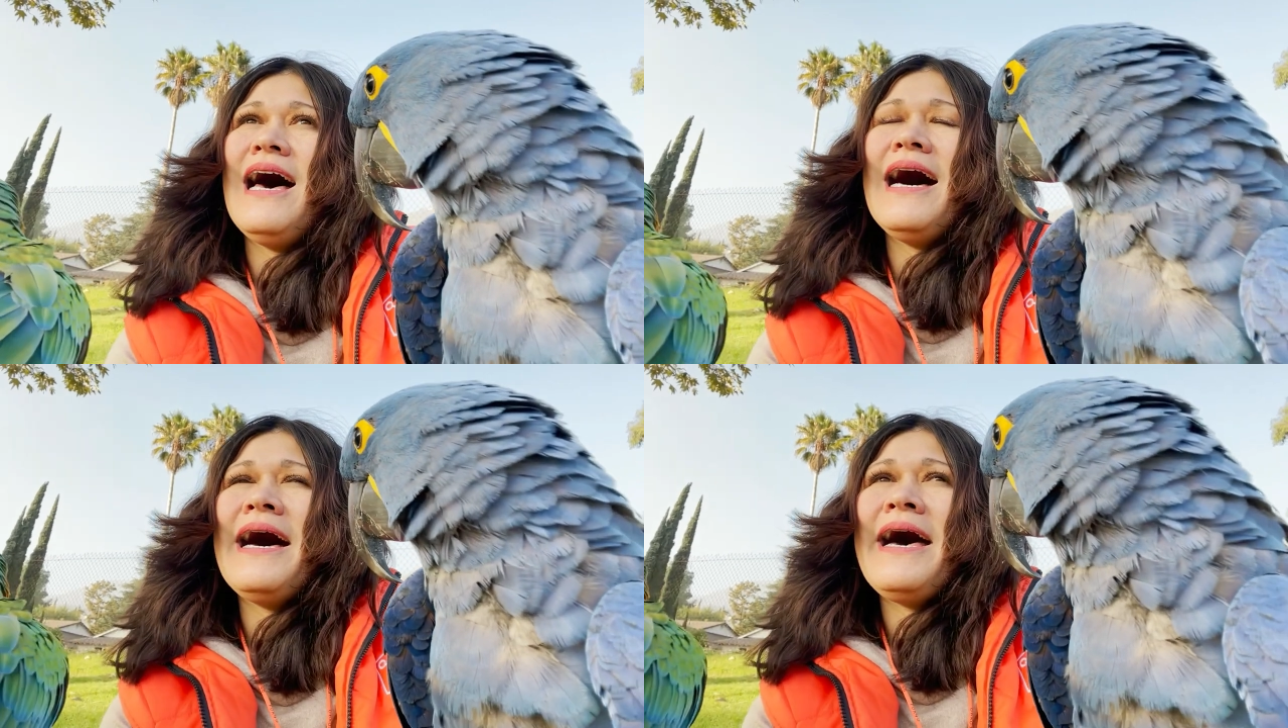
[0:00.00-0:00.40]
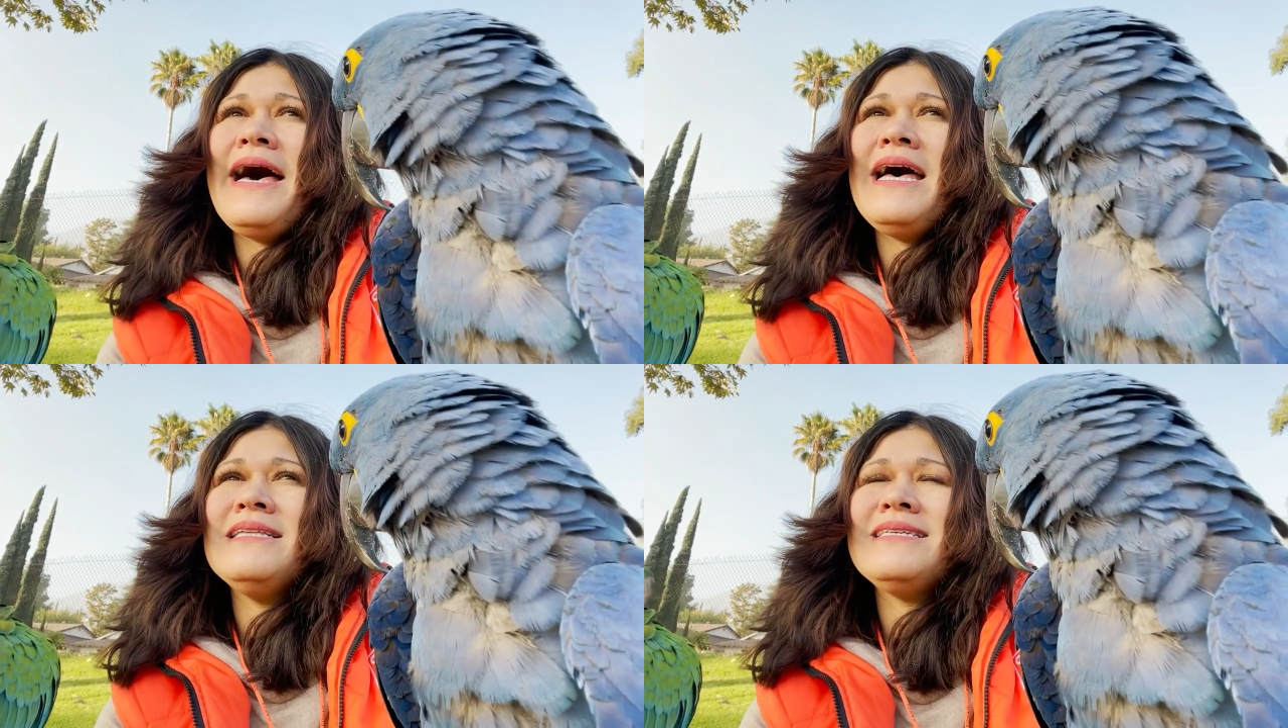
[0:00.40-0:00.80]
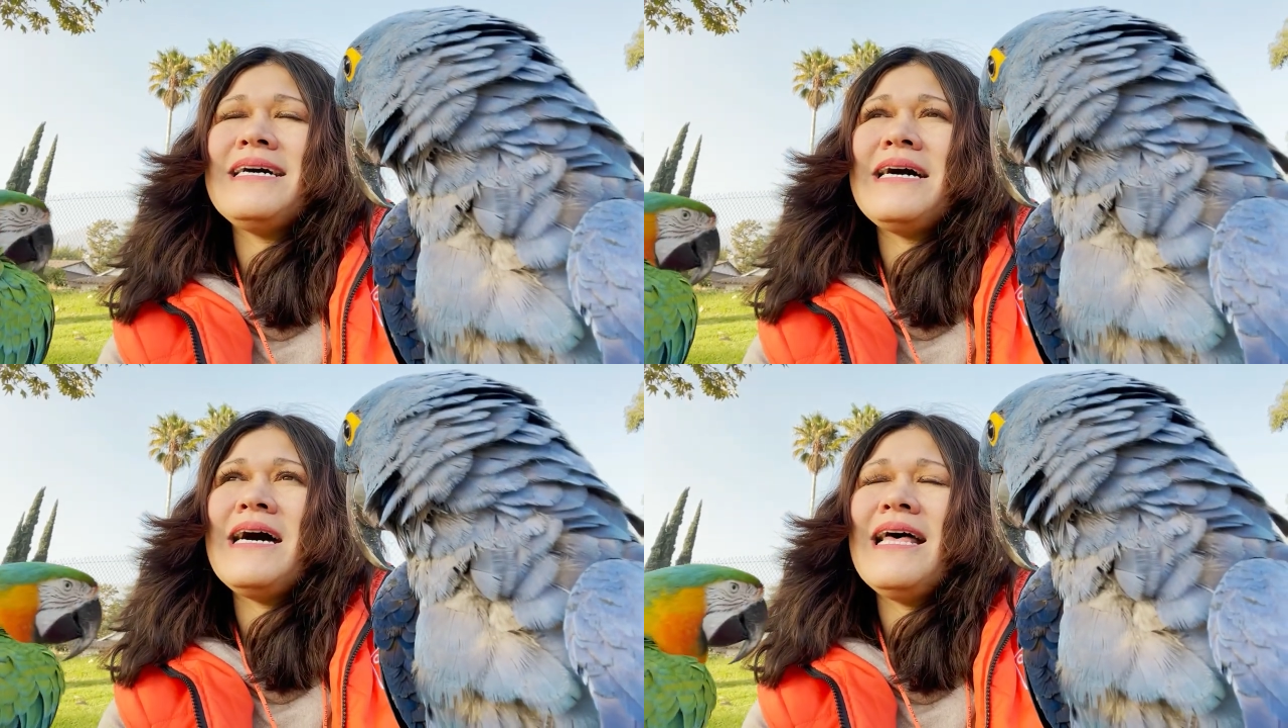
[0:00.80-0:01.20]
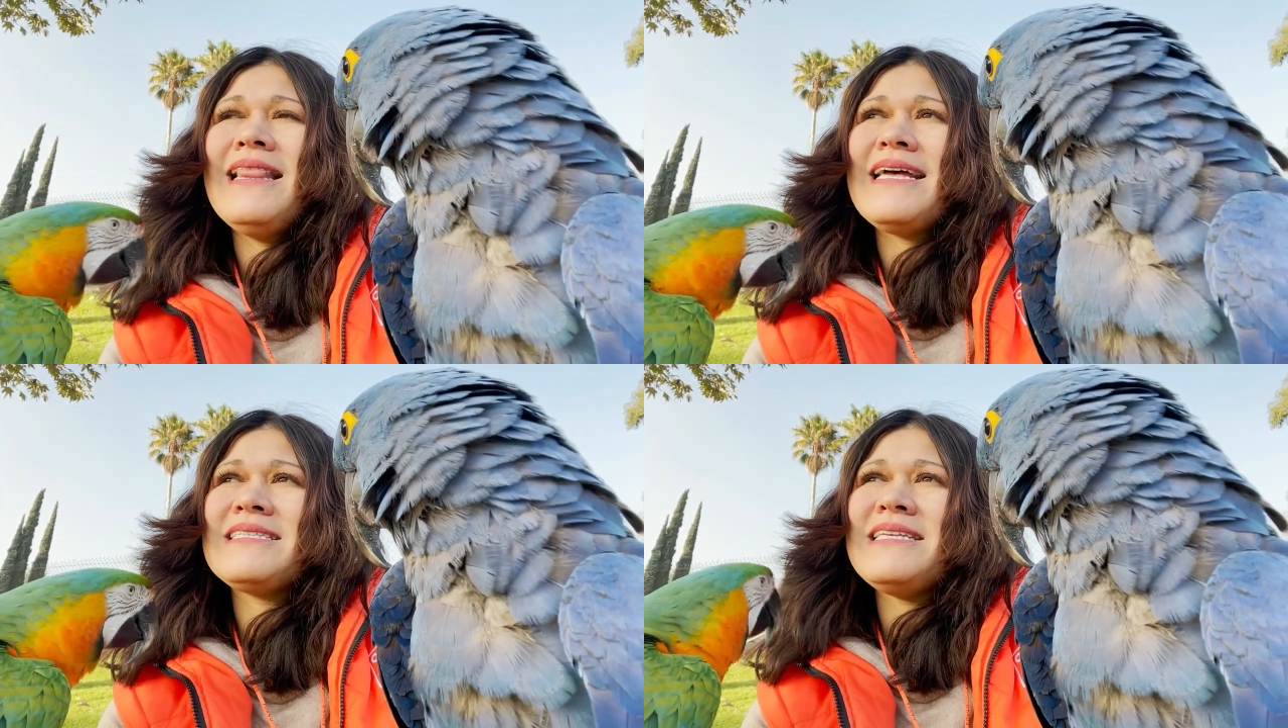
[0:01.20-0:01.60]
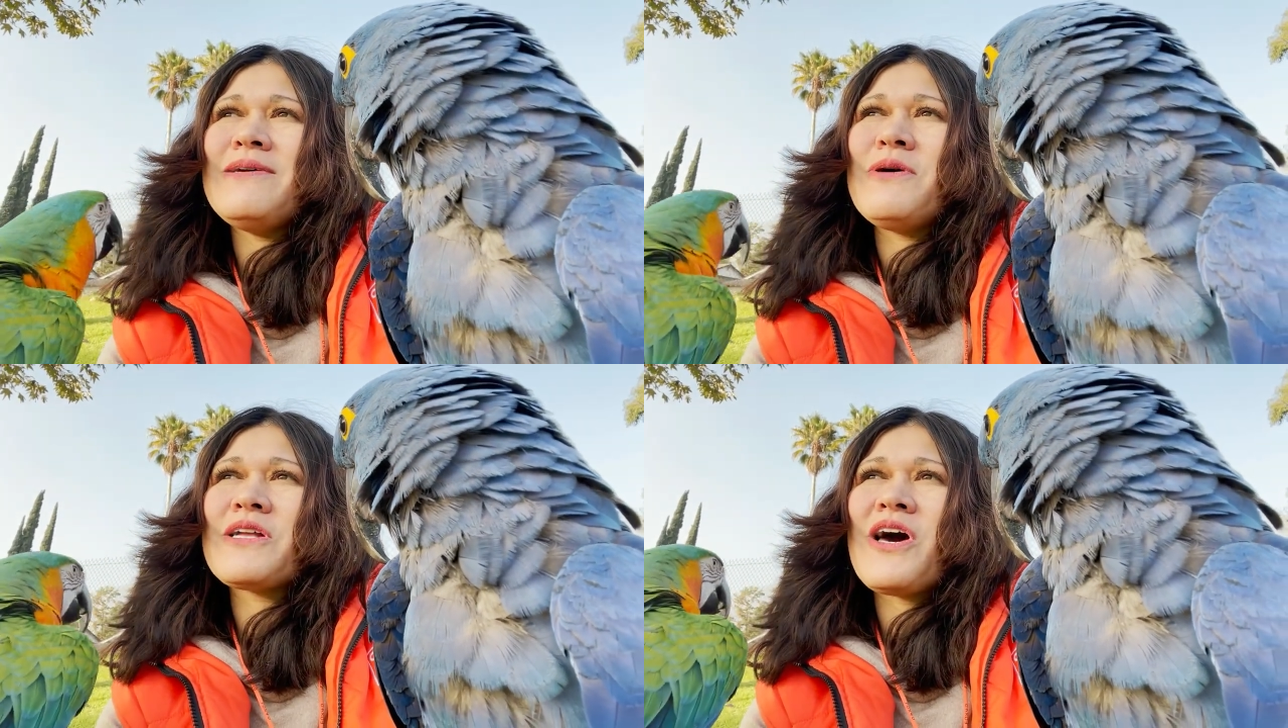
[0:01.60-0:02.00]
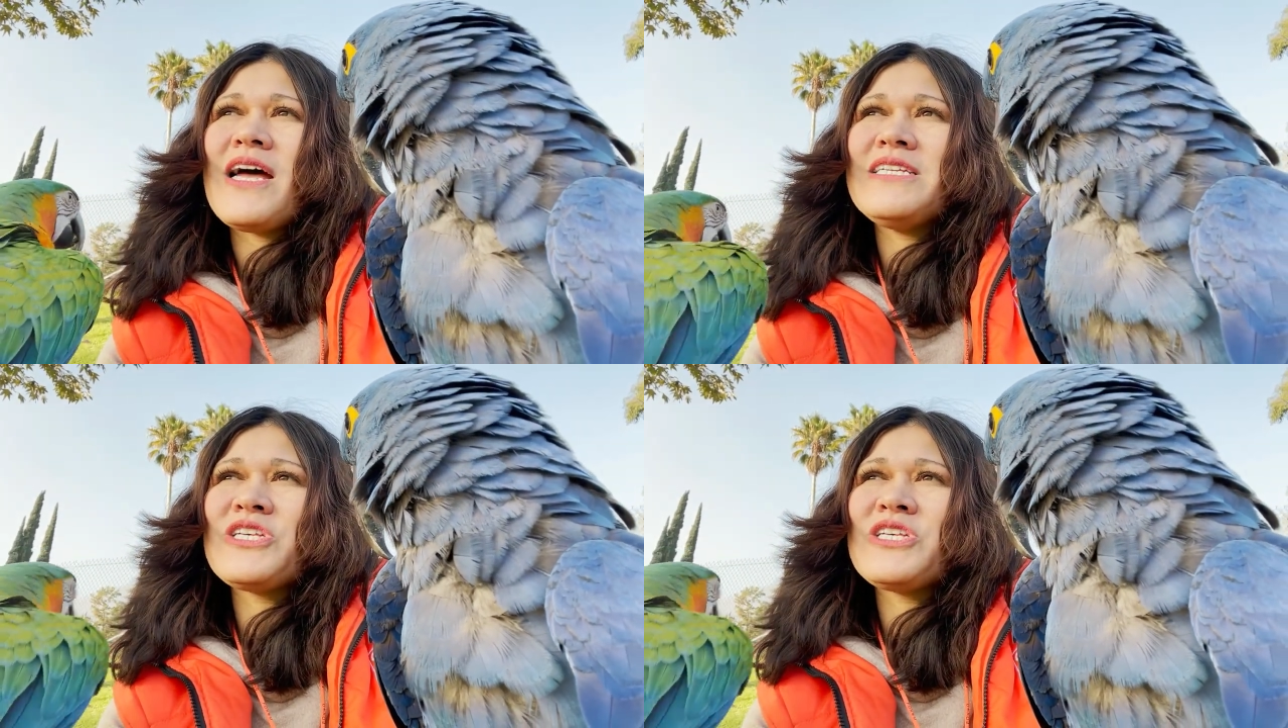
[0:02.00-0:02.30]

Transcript: and uh, let's see what God is